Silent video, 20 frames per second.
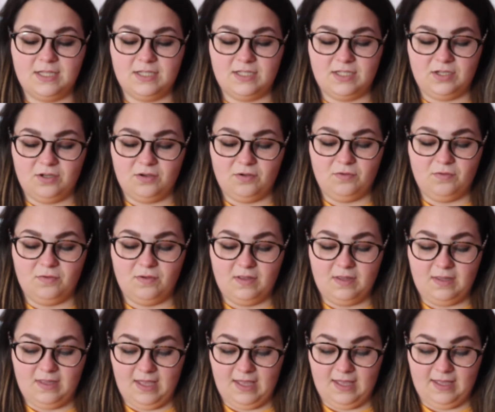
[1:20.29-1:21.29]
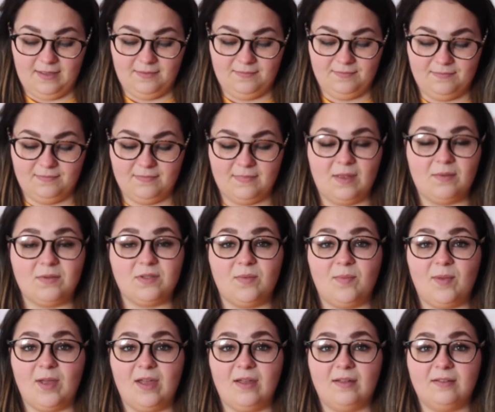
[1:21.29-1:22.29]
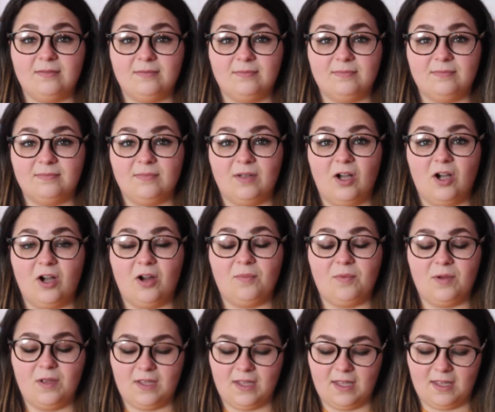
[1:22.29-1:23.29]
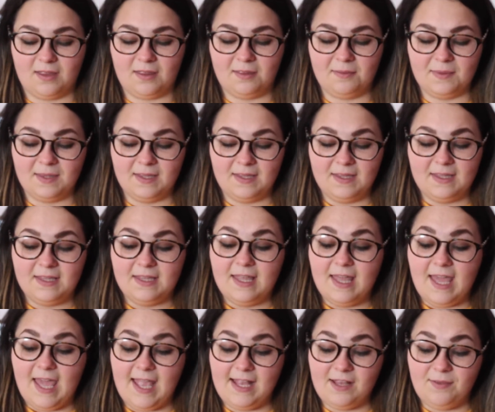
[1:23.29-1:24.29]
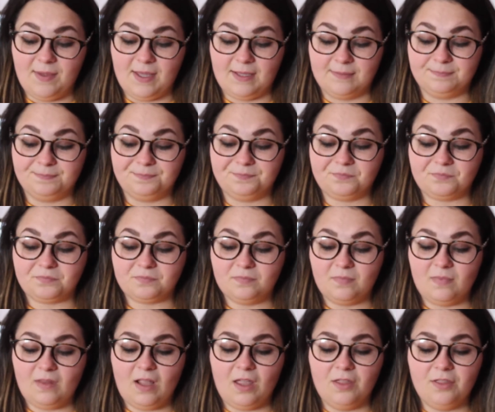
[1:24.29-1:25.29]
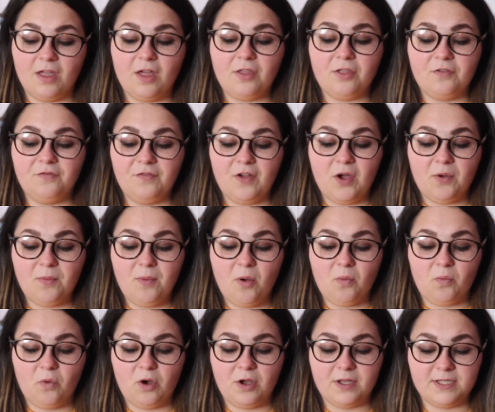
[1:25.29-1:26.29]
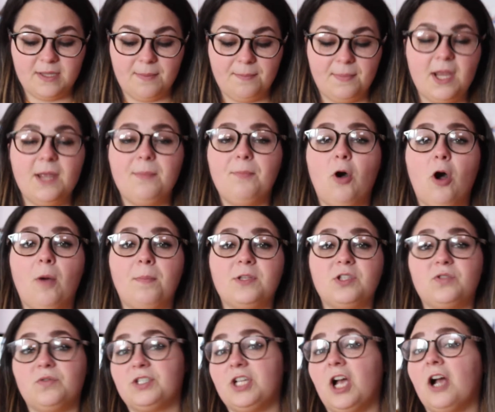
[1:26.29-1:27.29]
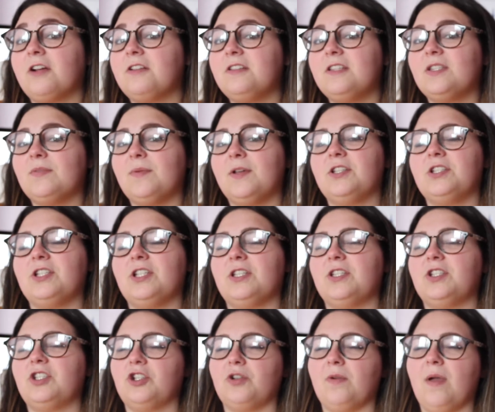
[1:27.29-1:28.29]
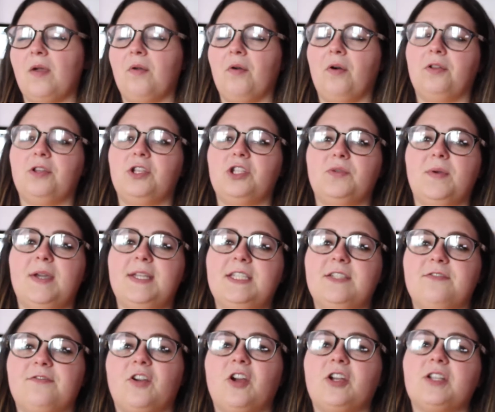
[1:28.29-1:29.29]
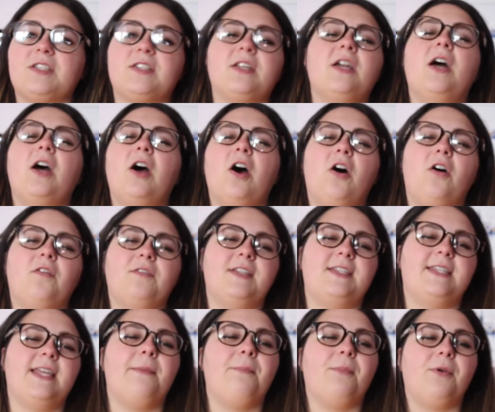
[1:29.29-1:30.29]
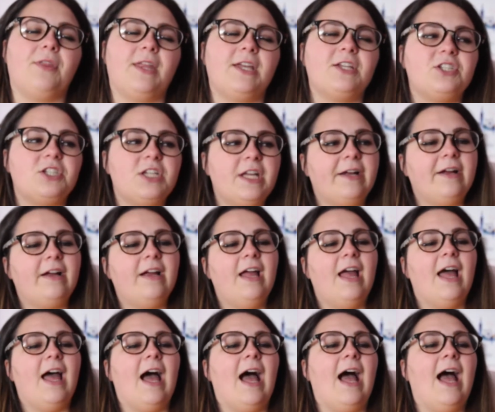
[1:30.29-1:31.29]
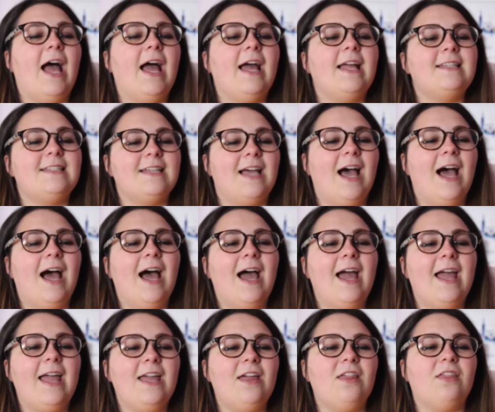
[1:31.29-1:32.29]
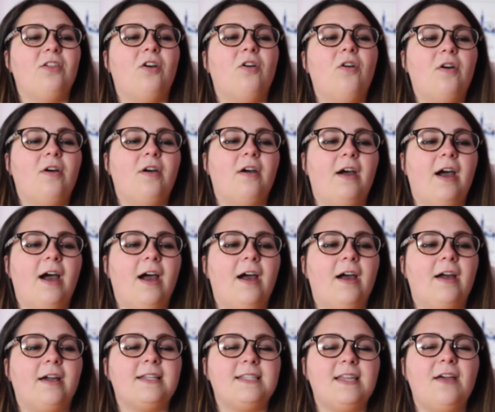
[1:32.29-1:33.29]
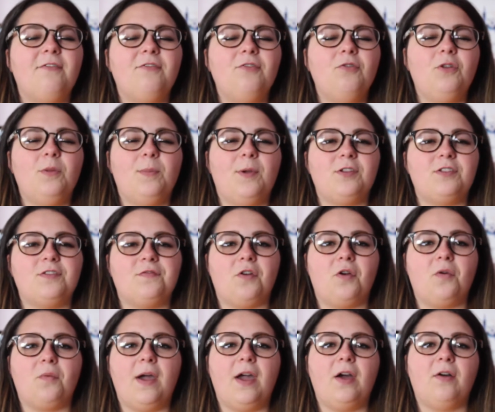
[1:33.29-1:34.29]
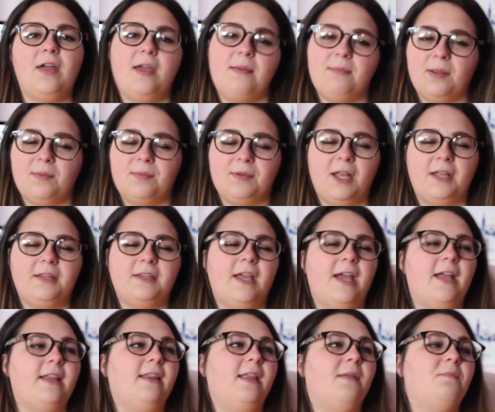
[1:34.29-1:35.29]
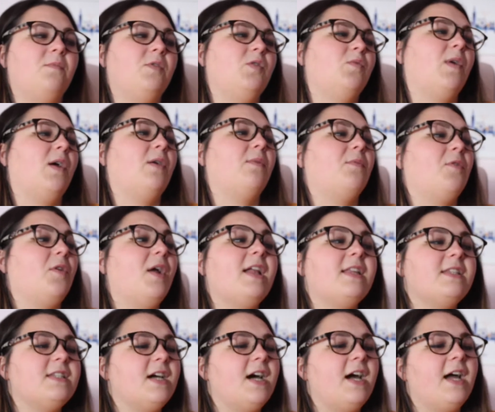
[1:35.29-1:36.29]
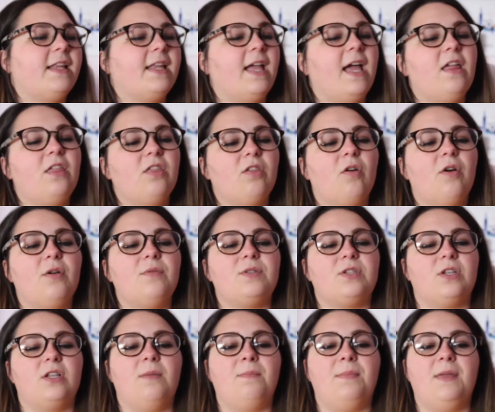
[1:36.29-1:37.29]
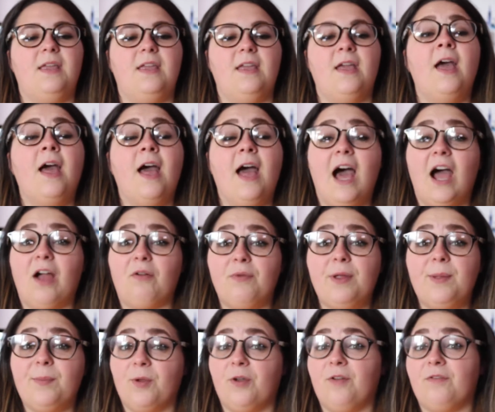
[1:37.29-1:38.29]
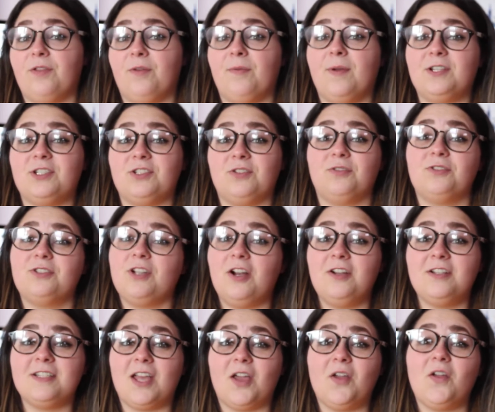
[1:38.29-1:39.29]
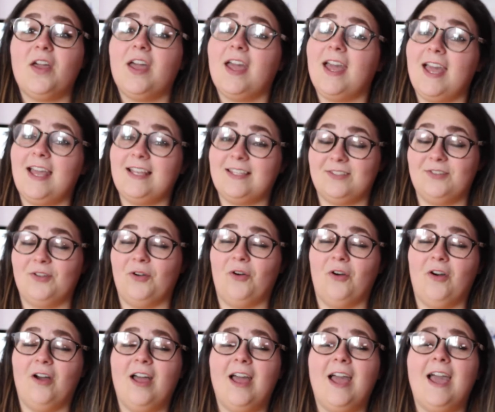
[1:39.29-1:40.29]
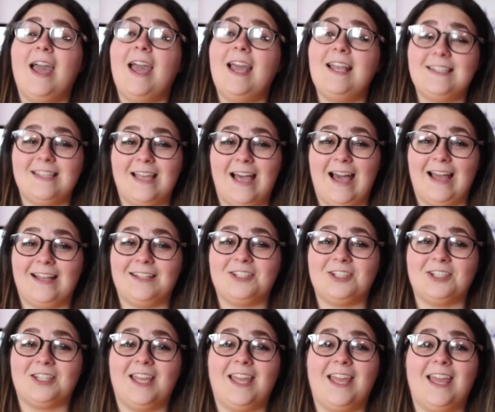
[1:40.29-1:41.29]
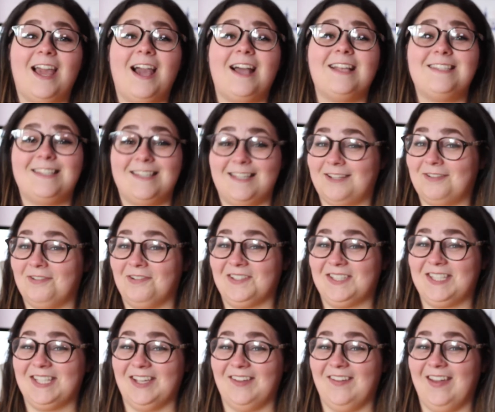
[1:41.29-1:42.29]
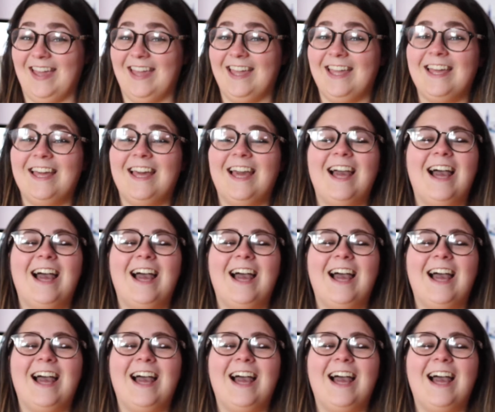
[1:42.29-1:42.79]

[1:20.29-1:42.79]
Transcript: So yeah, that was a bit heartbreaking. Anyway, the other film was Mary Poppins Returns, which is due out on the 21st of December this year. And I thought, because I've known about it for a while, Emily Blunt and Lin-Manuel Miranda, and I thought it was going to be a reboot of the original. Turns out it's not. It's actually a sequel to it.